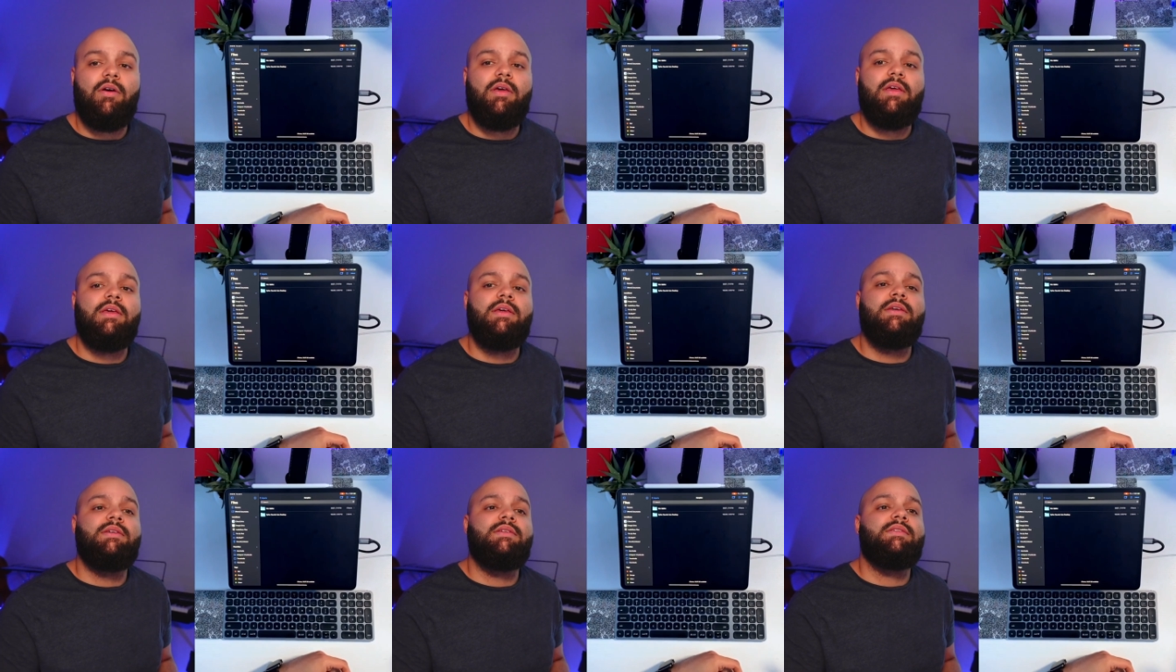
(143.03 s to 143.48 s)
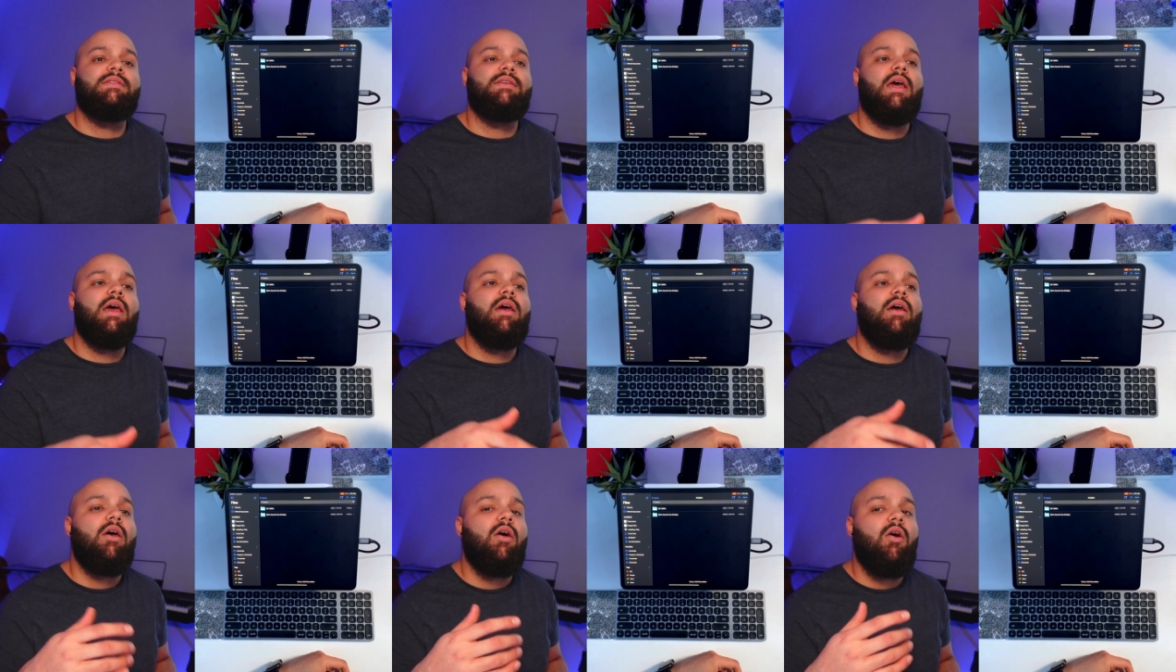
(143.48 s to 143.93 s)
is
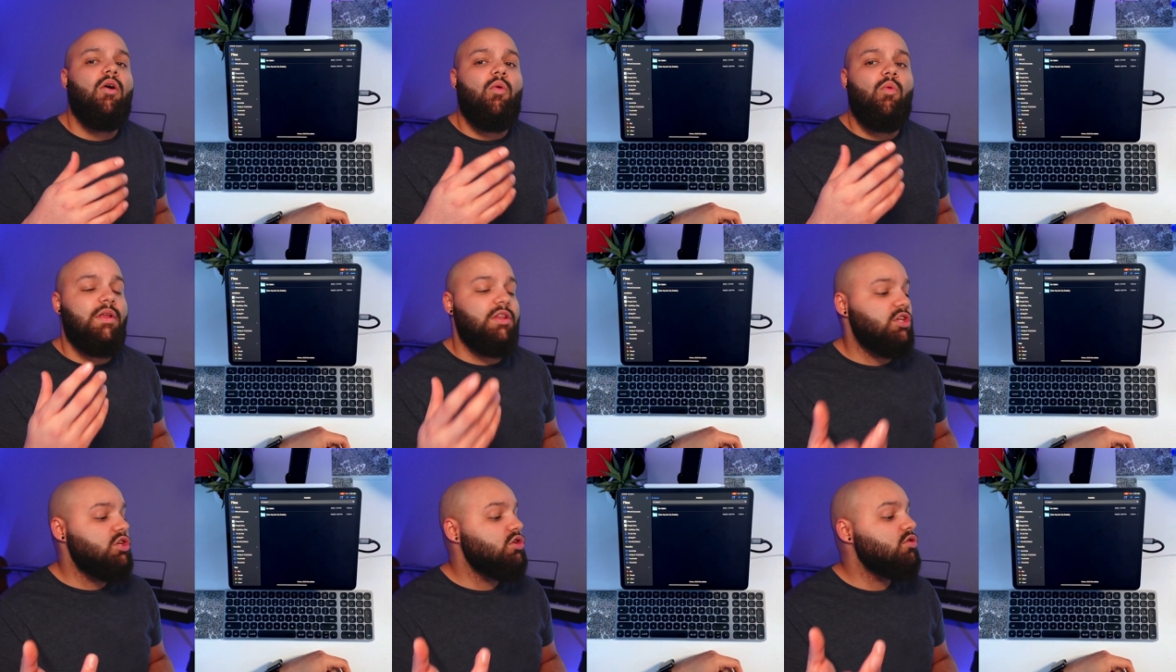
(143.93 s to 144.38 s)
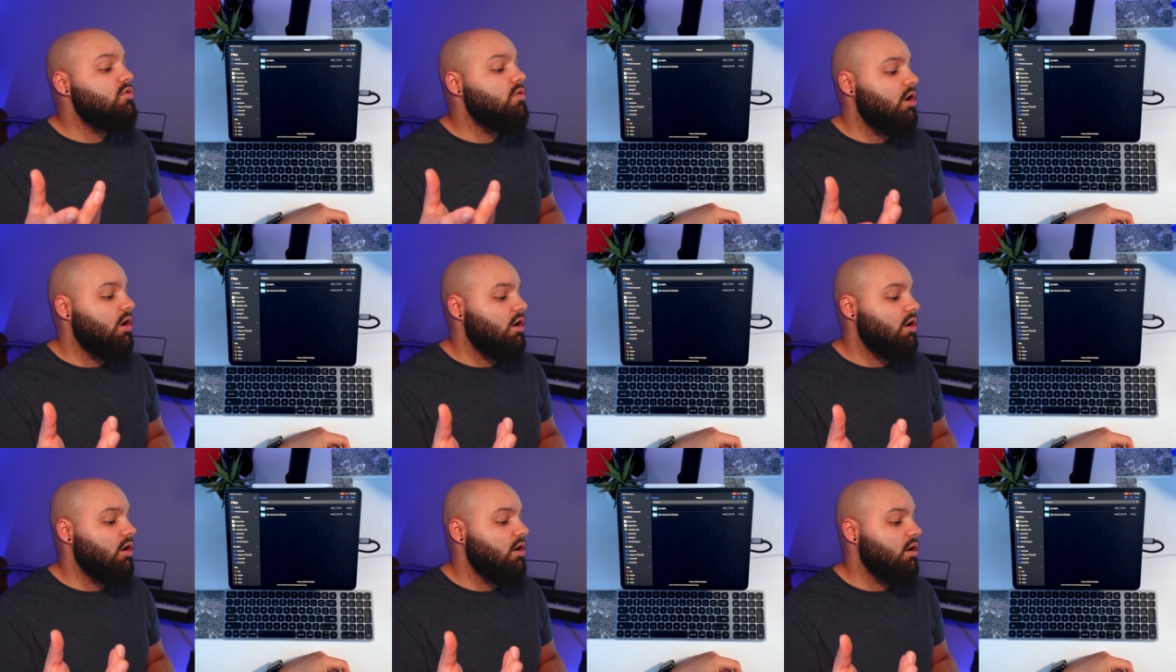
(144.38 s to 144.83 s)
when you
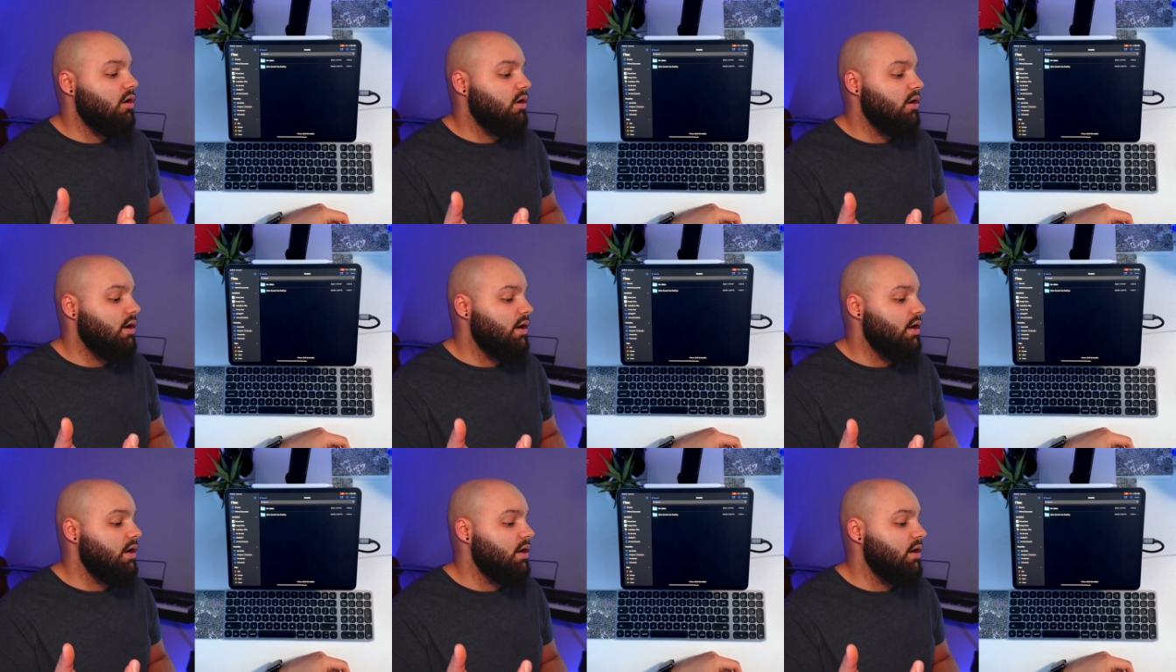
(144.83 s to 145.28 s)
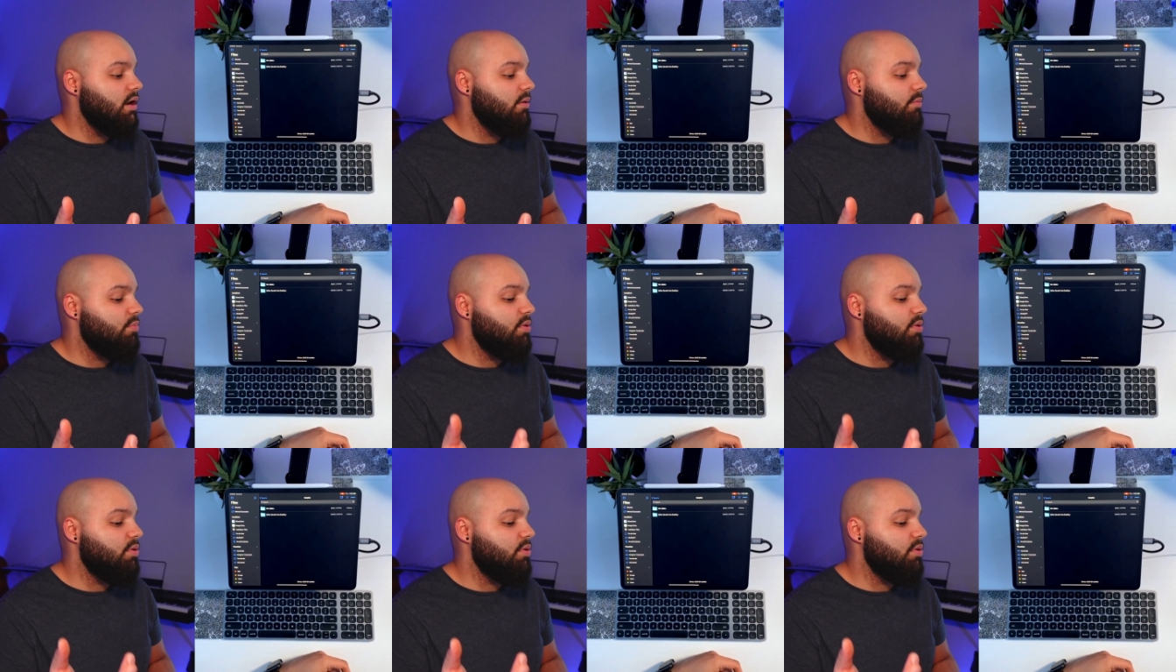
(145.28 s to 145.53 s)
are